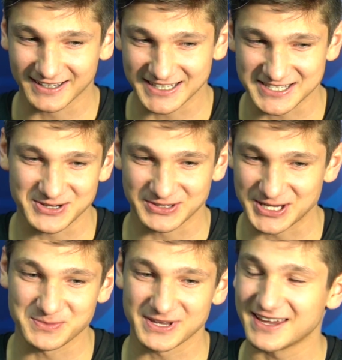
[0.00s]
And so in the
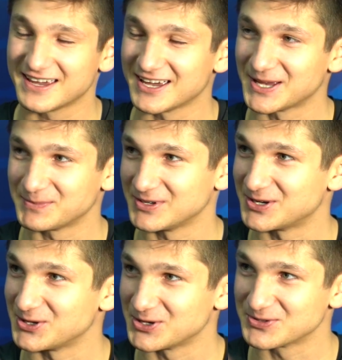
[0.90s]
NBA game, you
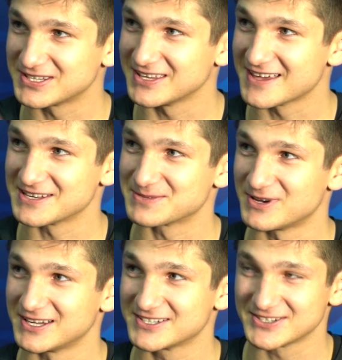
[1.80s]
know, you don't see that as
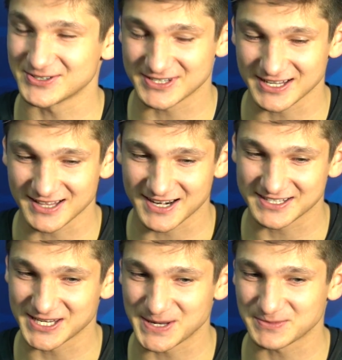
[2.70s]
much. You see a lot of
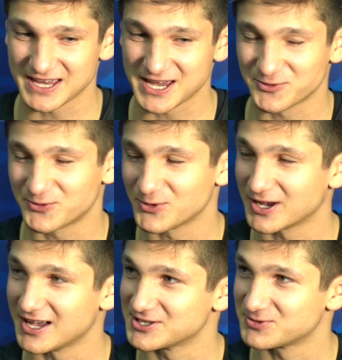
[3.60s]
teams that have four
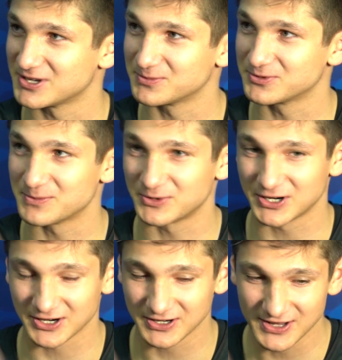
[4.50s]
guys around the
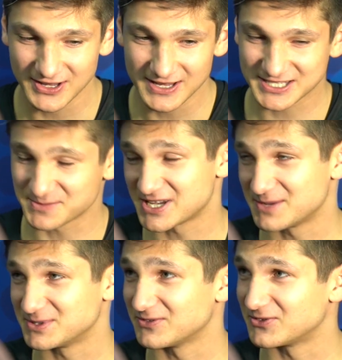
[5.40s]
perimeter,
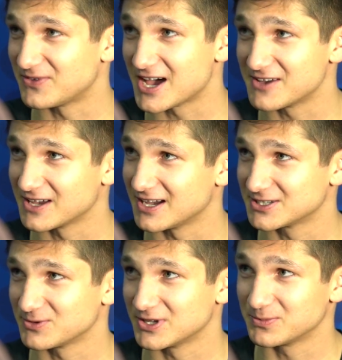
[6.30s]
sometimes even five
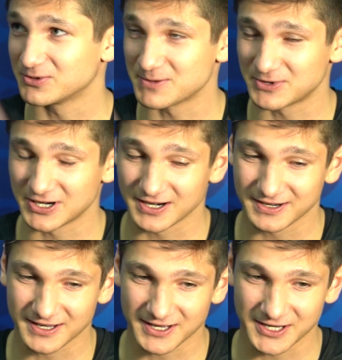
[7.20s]
guys around the perimeter.
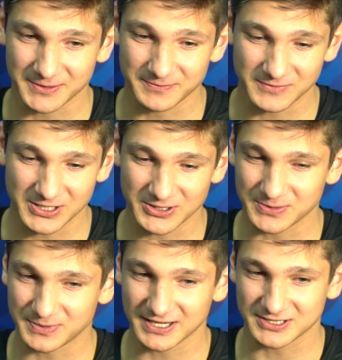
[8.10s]
You know,
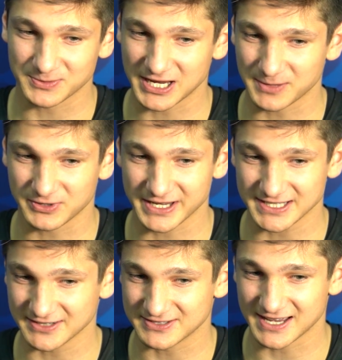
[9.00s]
the bigs are making
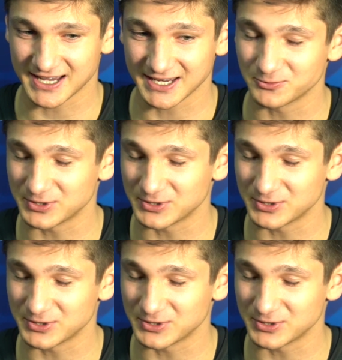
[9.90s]
plays outside.